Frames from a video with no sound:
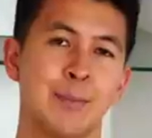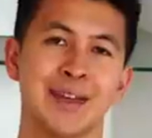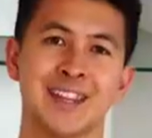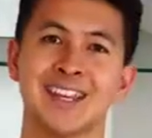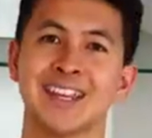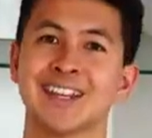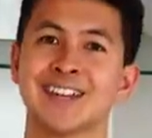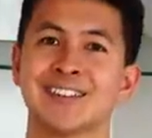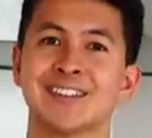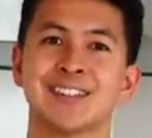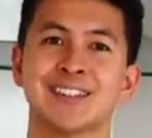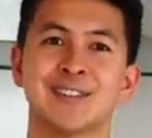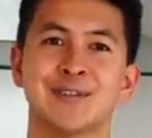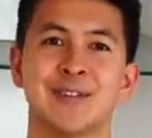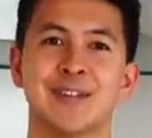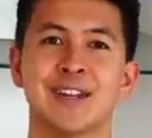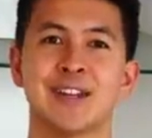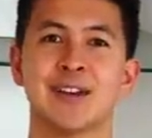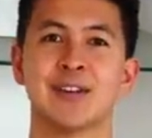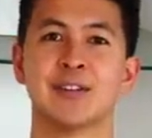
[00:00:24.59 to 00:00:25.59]
By the end of this
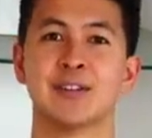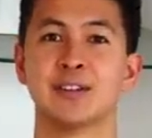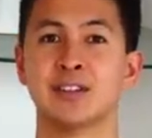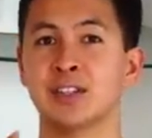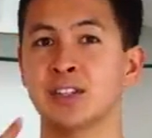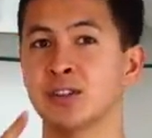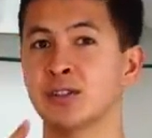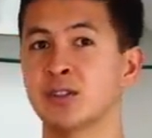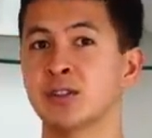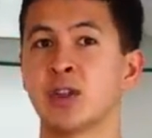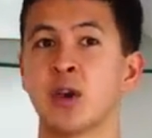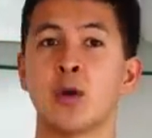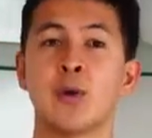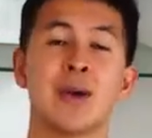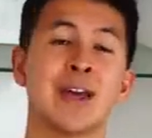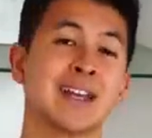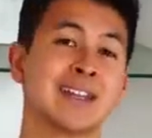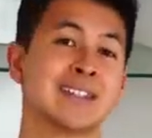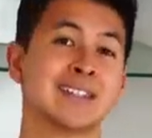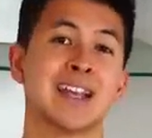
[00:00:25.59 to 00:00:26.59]
video, you'll know
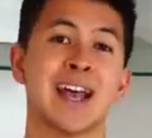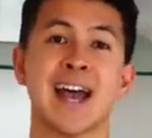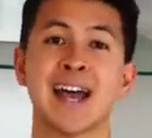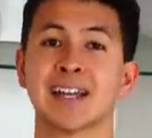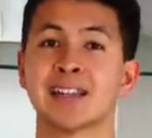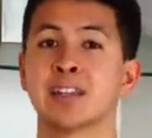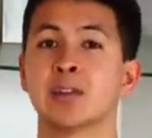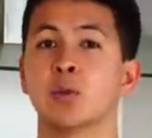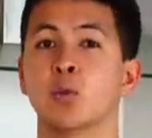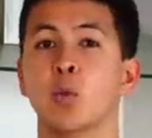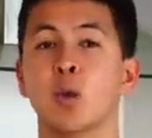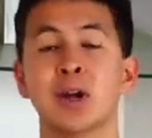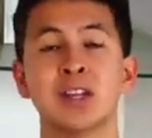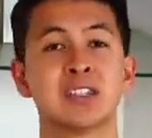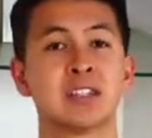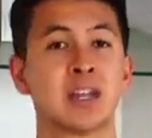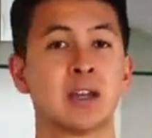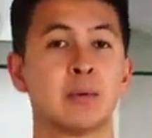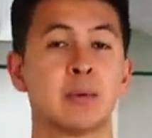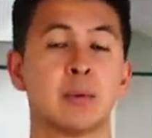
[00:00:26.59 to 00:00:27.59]
exactly
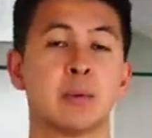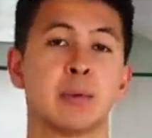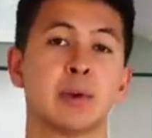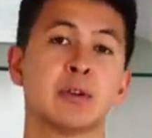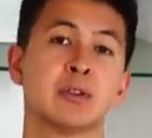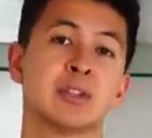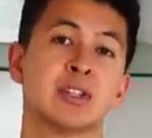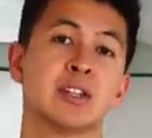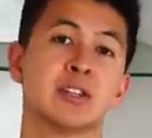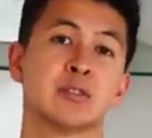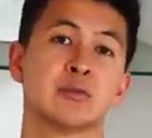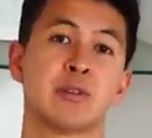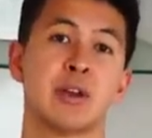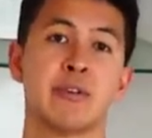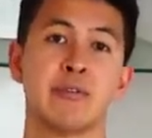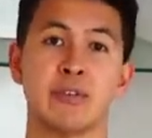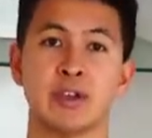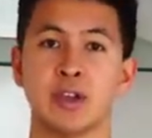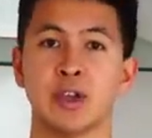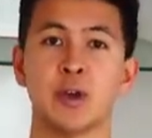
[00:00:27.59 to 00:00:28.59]
what type of protein is
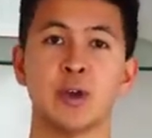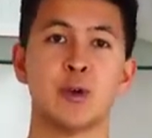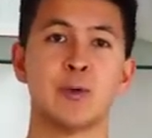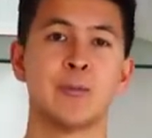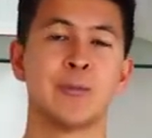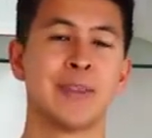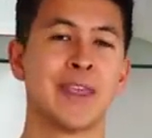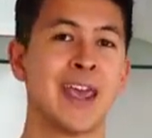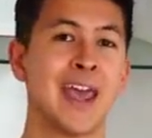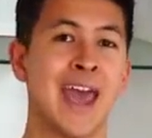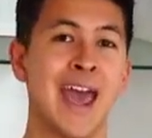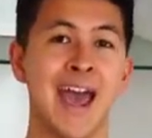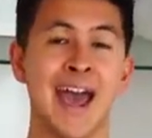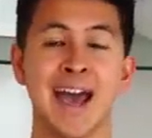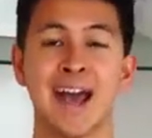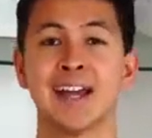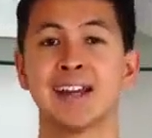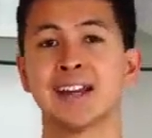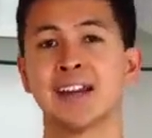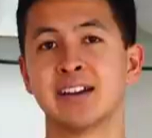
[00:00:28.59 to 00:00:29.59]
right for you
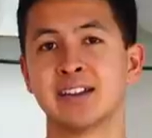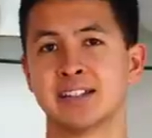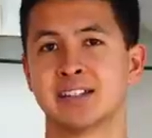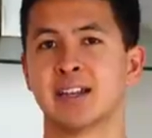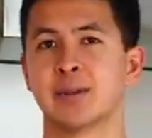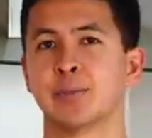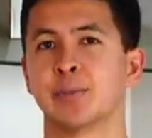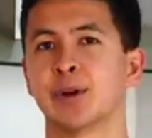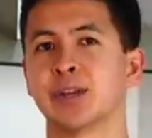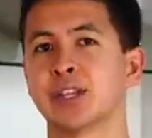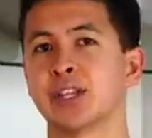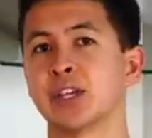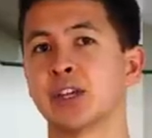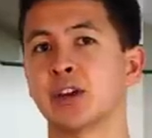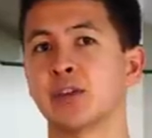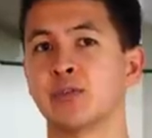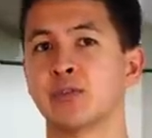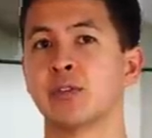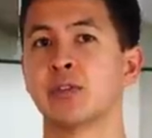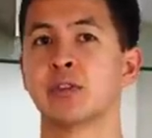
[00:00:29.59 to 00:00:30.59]
and how to separate the
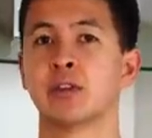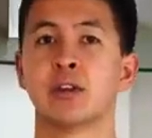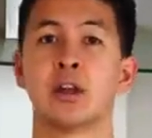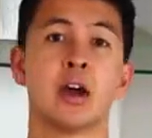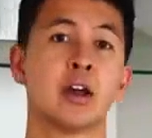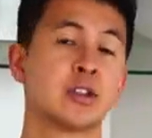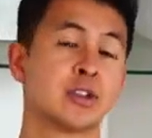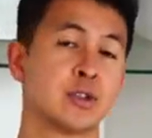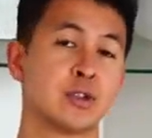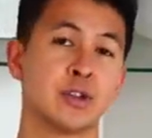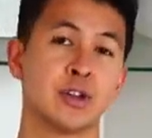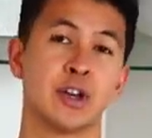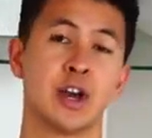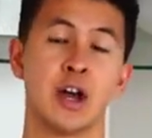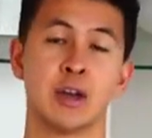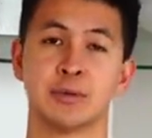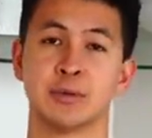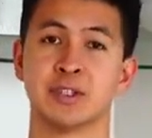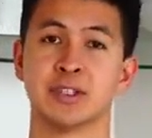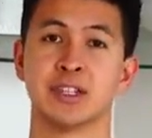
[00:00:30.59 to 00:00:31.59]
good from the not so good
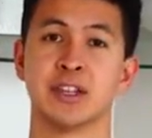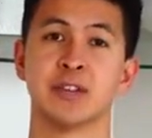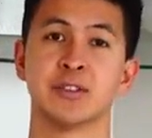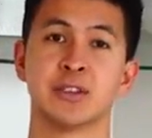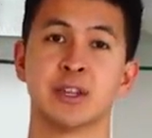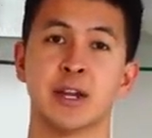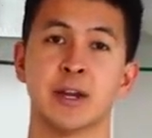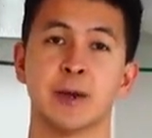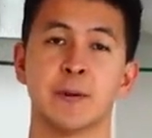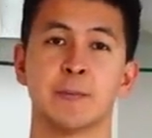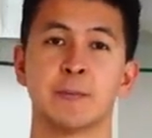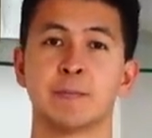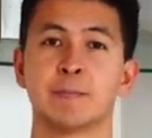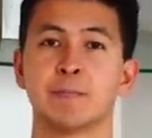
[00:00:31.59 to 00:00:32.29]
options out there.